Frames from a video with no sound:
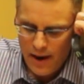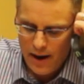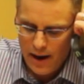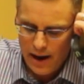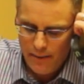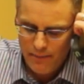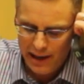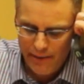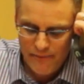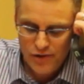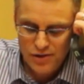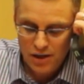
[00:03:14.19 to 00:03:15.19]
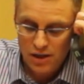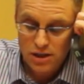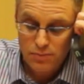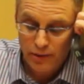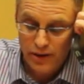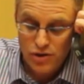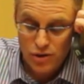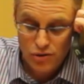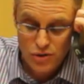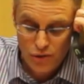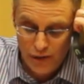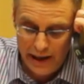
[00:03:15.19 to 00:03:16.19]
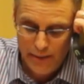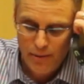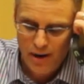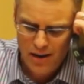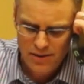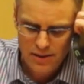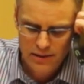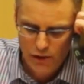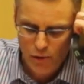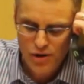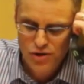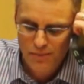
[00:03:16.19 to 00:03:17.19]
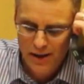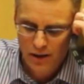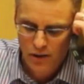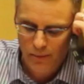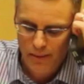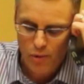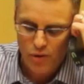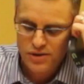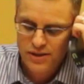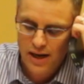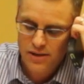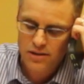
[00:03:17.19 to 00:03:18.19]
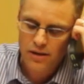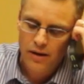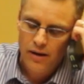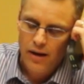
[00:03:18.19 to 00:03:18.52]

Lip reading: but I'm first going to explain Joe's training process. The question will make a little bit more sense.